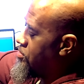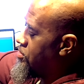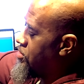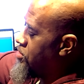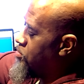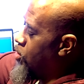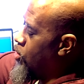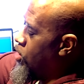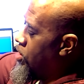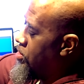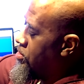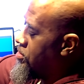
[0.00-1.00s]
It's
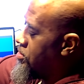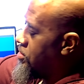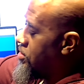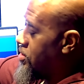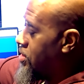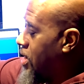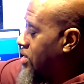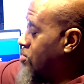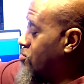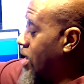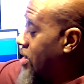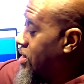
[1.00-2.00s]
small, tiny
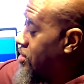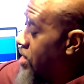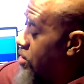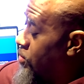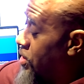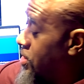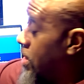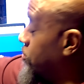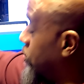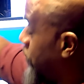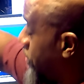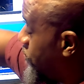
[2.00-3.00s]
writing, so I won't attempt
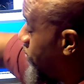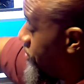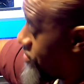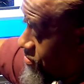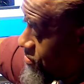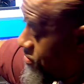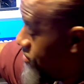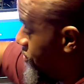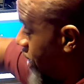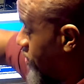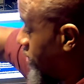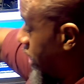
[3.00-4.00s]
to read it
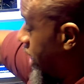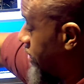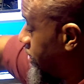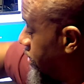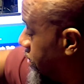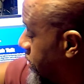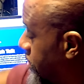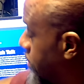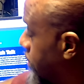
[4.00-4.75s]
without glasses.